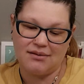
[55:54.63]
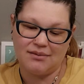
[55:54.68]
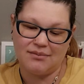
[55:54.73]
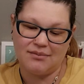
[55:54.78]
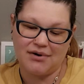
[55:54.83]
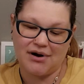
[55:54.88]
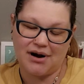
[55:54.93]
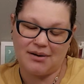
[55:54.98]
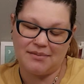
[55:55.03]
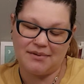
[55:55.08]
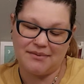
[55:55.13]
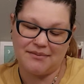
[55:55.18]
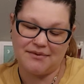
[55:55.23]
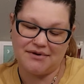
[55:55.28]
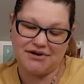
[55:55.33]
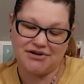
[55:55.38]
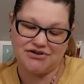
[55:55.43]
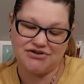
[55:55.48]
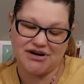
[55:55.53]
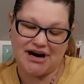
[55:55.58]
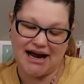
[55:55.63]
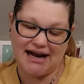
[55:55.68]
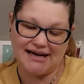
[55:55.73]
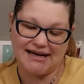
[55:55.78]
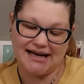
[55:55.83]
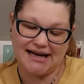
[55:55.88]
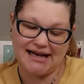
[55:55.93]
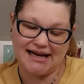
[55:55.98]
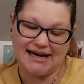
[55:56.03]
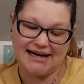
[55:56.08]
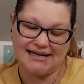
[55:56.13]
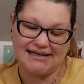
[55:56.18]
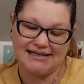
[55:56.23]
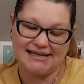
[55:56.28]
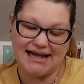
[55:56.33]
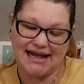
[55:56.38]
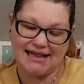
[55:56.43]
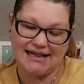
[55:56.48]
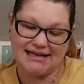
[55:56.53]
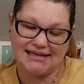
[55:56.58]
probably will try to get into
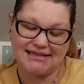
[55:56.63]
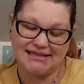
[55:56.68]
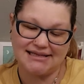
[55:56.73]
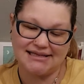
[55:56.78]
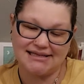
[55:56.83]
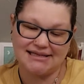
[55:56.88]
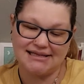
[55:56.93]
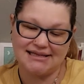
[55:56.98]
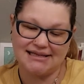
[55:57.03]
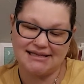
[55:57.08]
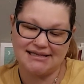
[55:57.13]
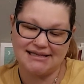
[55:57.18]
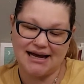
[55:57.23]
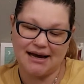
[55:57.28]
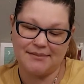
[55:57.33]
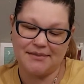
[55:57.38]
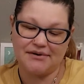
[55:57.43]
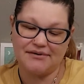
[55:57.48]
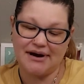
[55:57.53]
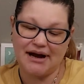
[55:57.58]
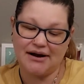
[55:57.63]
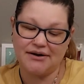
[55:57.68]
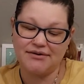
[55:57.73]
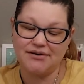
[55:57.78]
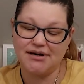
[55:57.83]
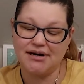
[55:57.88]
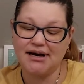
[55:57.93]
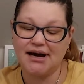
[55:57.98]
that this time around.